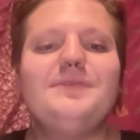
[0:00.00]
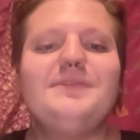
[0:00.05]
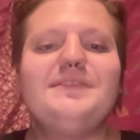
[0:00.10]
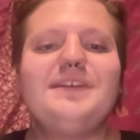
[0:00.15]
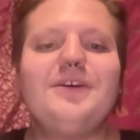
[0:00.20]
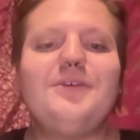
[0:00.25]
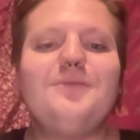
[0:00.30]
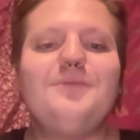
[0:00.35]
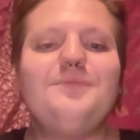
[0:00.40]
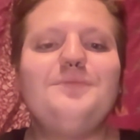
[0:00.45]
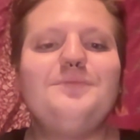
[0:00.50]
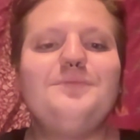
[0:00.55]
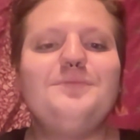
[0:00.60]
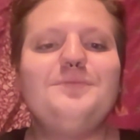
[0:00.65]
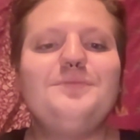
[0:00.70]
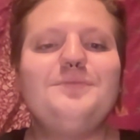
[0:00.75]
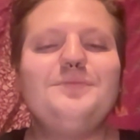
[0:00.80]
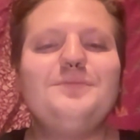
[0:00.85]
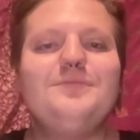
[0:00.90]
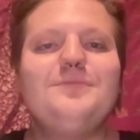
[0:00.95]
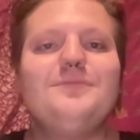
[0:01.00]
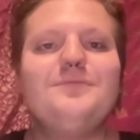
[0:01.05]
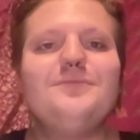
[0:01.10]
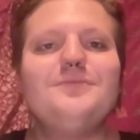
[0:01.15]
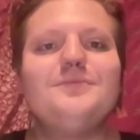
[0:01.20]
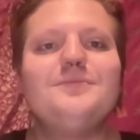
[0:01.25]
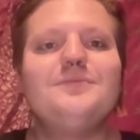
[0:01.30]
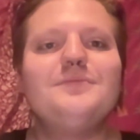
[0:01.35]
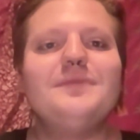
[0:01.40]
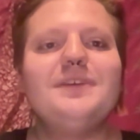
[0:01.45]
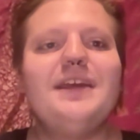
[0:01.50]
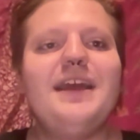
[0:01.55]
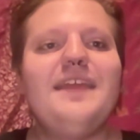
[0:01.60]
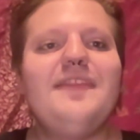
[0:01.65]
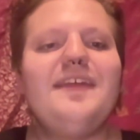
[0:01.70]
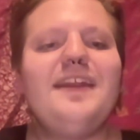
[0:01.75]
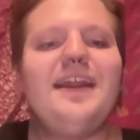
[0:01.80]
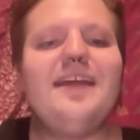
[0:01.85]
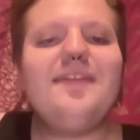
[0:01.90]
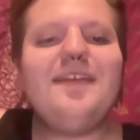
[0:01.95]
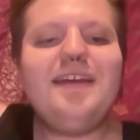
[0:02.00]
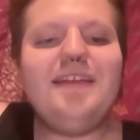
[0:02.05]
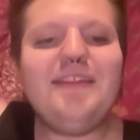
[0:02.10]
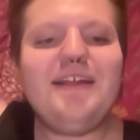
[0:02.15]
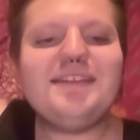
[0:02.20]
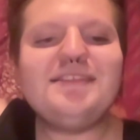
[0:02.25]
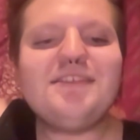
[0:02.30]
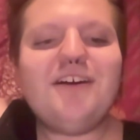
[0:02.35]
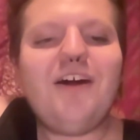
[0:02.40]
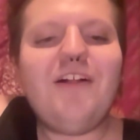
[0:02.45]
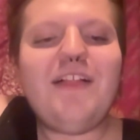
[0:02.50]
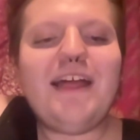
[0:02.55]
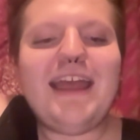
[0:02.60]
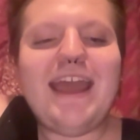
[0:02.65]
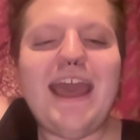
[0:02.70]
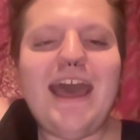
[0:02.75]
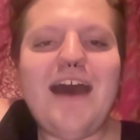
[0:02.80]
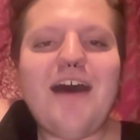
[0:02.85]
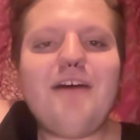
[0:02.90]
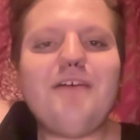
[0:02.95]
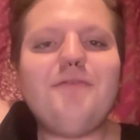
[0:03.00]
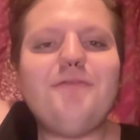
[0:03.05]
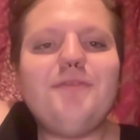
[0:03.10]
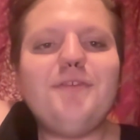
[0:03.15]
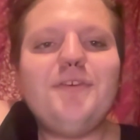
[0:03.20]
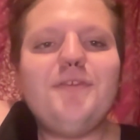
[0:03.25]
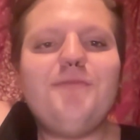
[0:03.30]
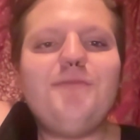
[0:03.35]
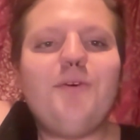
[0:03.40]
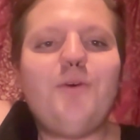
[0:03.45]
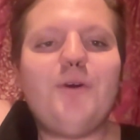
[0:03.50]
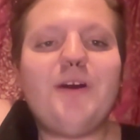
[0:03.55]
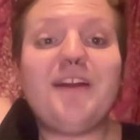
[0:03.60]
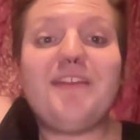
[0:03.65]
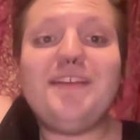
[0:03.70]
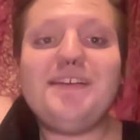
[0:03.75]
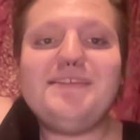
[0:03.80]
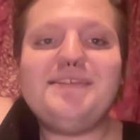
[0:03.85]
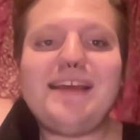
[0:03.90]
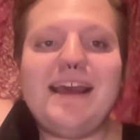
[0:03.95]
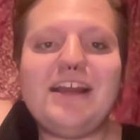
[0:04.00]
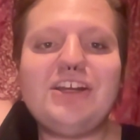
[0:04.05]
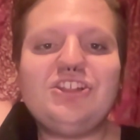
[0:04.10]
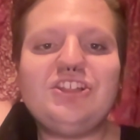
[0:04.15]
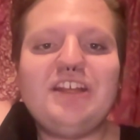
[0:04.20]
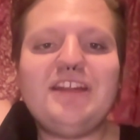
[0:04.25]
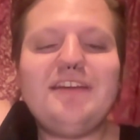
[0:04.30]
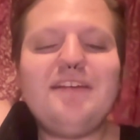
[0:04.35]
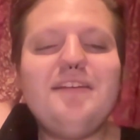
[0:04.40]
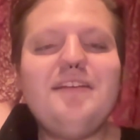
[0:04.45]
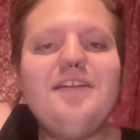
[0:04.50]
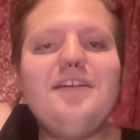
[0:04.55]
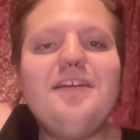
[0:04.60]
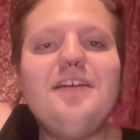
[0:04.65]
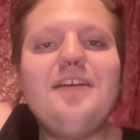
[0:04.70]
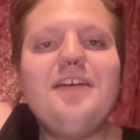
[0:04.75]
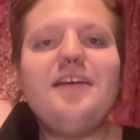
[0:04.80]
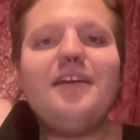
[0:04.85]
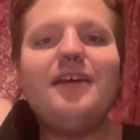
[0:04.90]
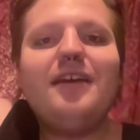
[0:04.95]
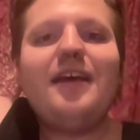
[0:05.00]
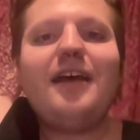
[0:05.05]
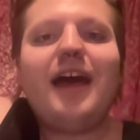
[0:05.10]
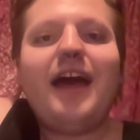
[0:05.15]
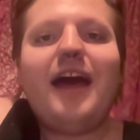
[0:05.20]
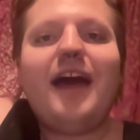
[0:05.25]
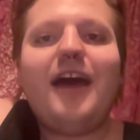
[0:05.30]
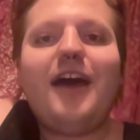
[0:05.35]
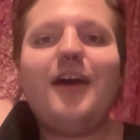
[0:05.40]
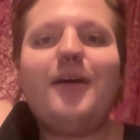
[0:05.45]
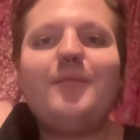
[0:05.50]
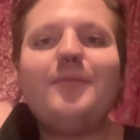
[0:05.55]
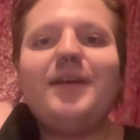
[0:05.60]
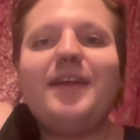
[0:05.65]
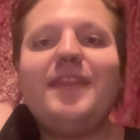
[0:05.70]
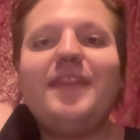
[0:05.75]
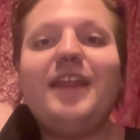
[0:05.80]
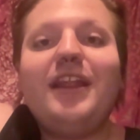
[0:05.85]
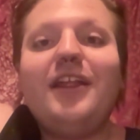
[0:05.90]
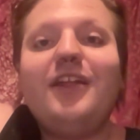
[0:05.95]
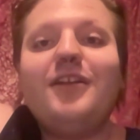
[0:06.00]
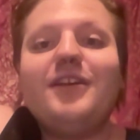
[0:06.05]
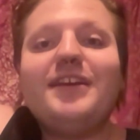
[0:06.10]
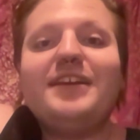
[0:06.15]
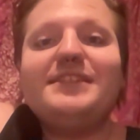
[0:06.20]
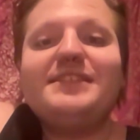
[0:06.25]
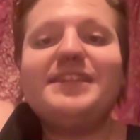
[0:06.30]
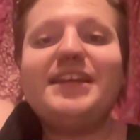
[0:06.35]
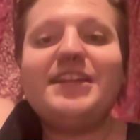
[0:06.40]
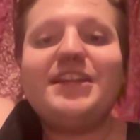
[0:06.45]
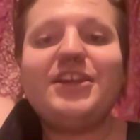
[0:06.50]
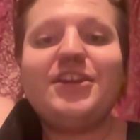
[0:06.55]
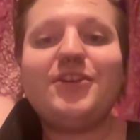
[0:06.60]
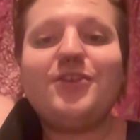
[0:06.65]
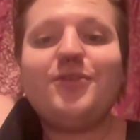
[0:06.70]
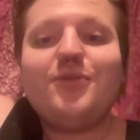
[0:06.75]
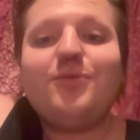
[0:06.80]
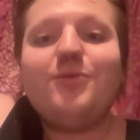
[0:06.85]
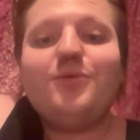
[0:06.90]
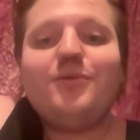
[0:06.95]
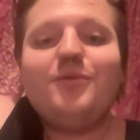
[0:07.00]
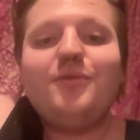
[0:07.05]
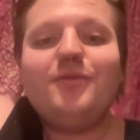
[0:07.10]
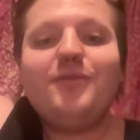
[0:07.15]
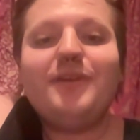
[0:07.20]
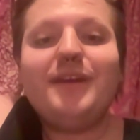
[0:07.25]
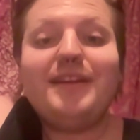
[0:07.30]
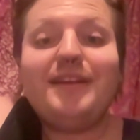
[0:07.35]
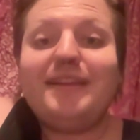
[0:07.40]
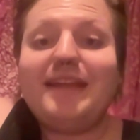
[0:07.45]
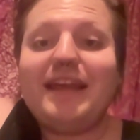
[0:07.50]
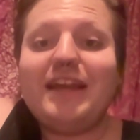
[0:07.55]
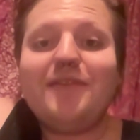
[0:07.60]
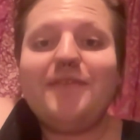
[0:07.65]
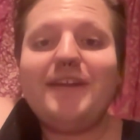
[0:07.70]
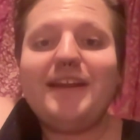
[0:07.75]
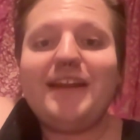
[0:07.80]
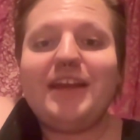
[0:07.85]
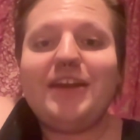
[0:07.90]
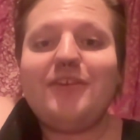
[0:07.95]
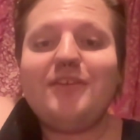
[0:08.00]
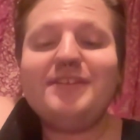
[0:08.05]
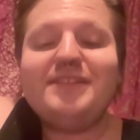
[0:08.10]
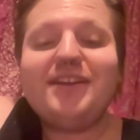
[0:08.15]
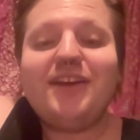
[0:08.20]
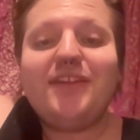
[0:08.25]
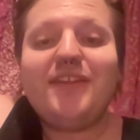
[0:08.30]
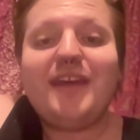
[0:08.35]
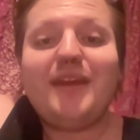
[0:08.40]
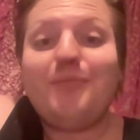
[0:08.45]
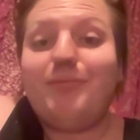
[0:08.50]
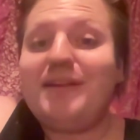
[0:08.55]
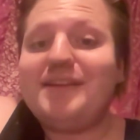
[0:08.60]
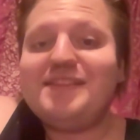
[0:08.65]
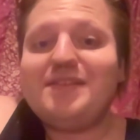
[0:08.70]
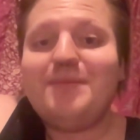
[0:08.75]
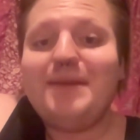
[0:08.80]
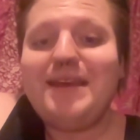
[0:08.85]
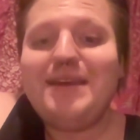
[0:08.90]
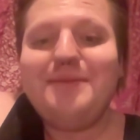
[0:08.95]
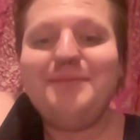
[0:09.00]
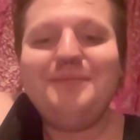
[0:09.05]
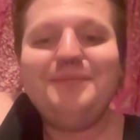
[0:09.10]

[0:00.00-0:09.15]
So, and then I think that's all I have for this section. And then I'll continue in a later video. Until then, blessed be.